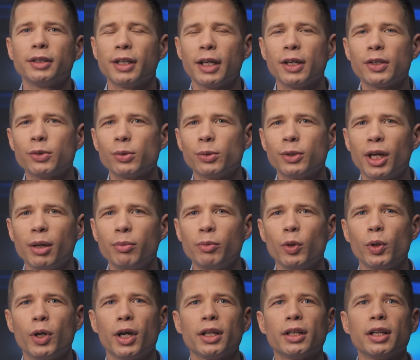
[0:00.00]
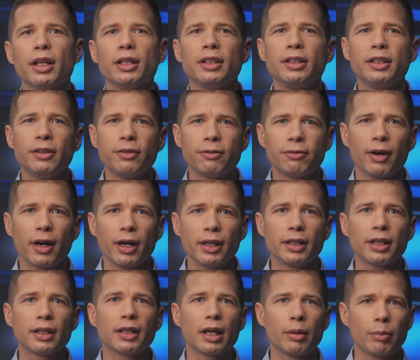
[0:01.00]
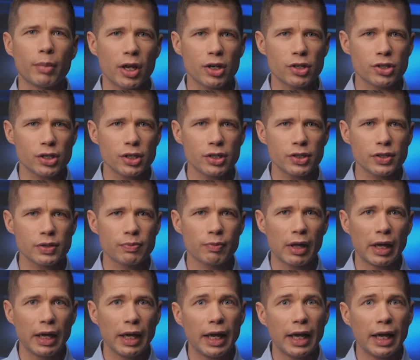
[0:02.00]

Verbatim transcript: Thanks to them, you can define the dimensions